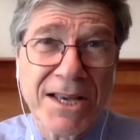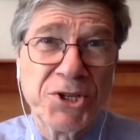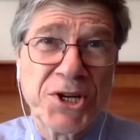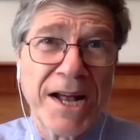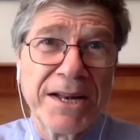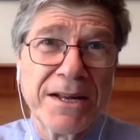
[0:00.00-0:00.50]

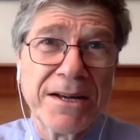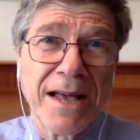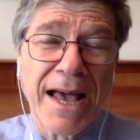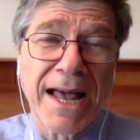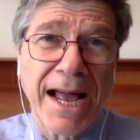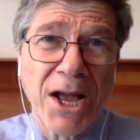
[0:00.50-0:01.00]
agenda,
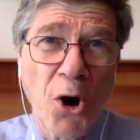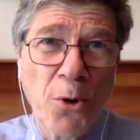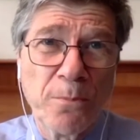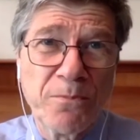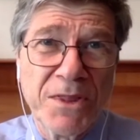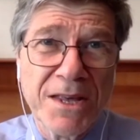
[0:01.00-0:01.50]
and I
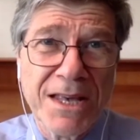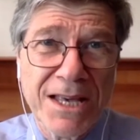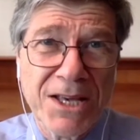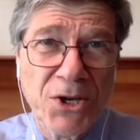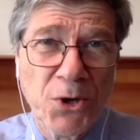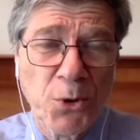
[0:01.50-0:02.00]
hope the
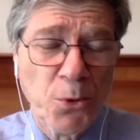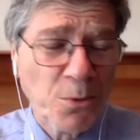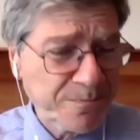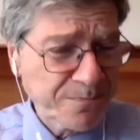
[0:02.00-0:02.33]
EU